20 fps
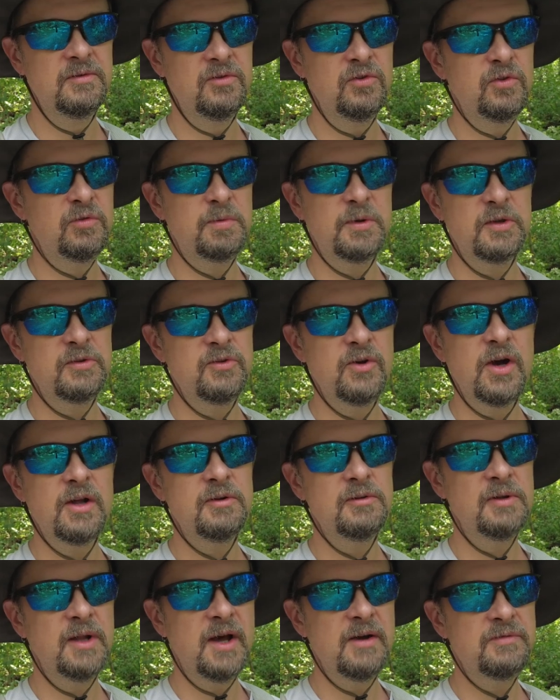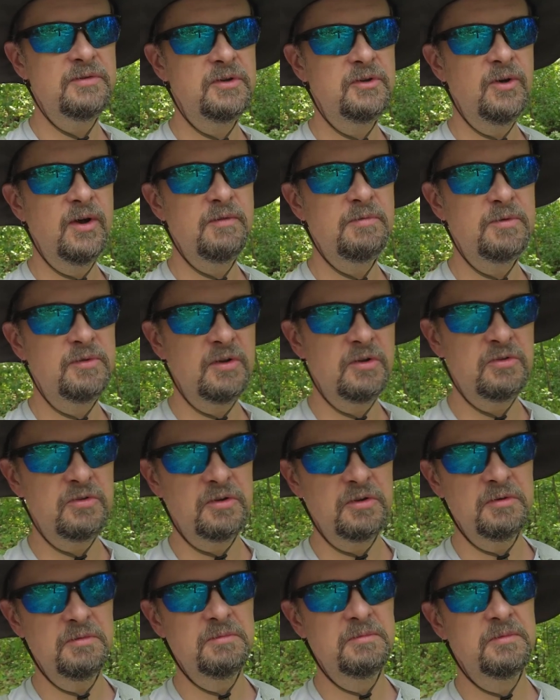Just because you're on your left and you have
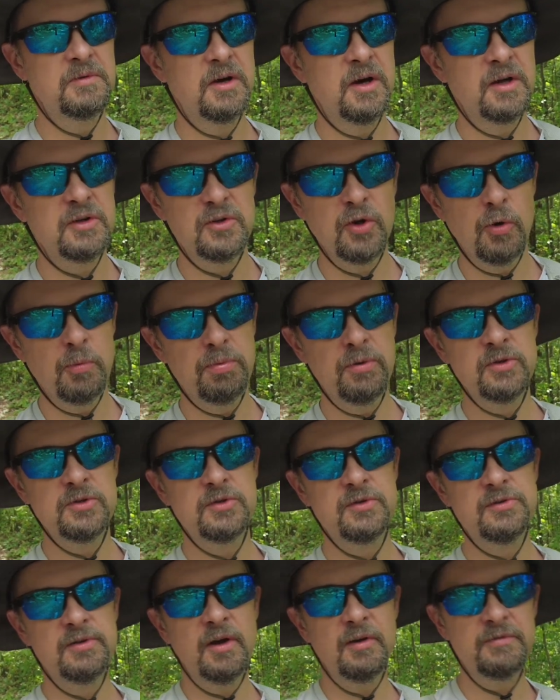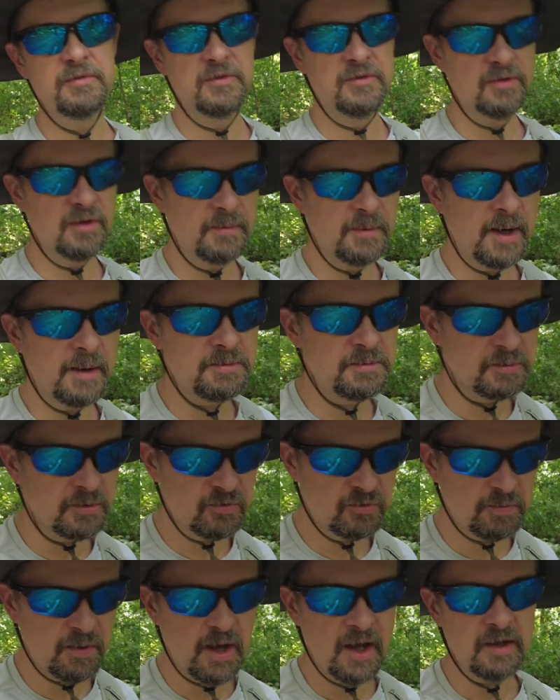position, don't put yourself in
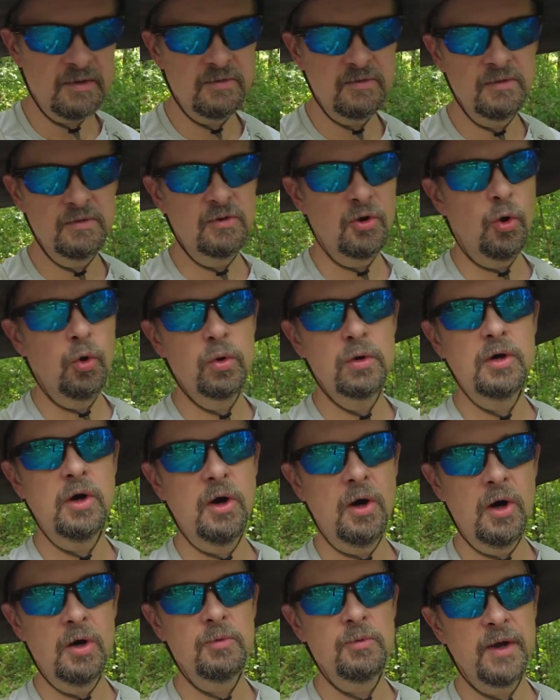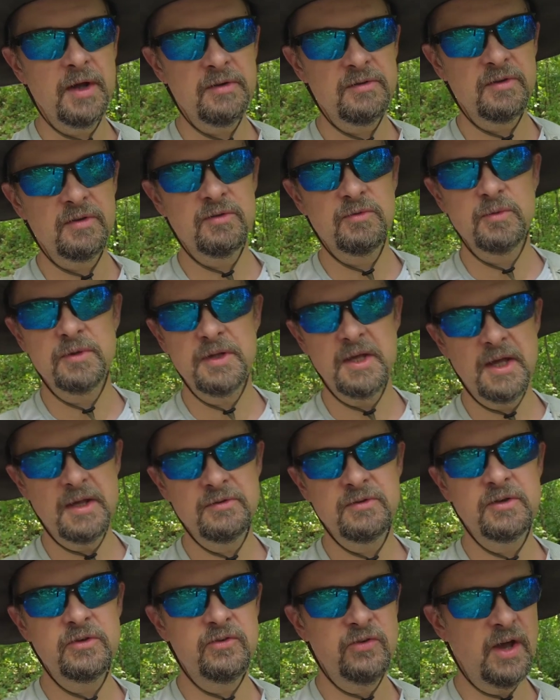suboptimal spots. Don't call raises with
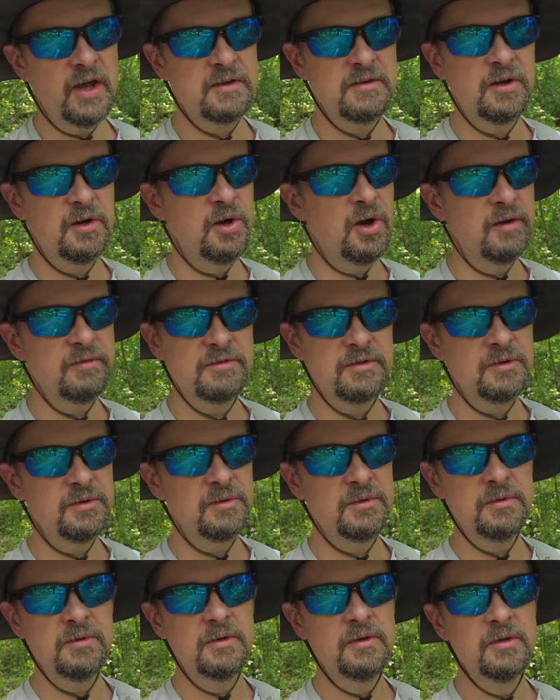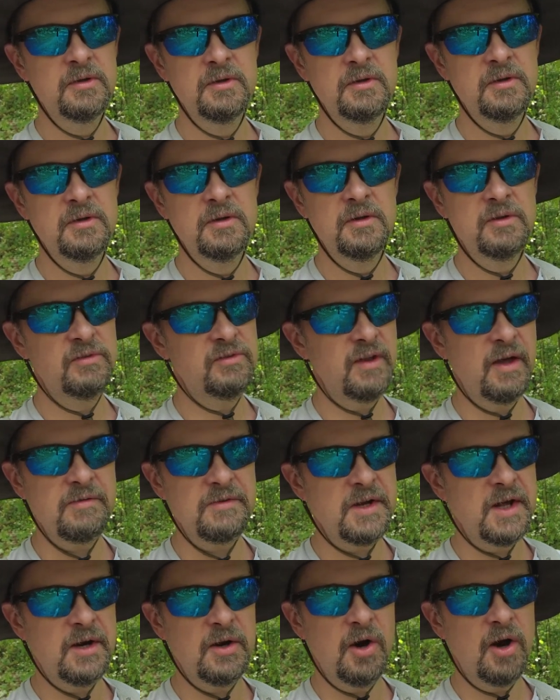hands like Jack-10 offsuit, 7-8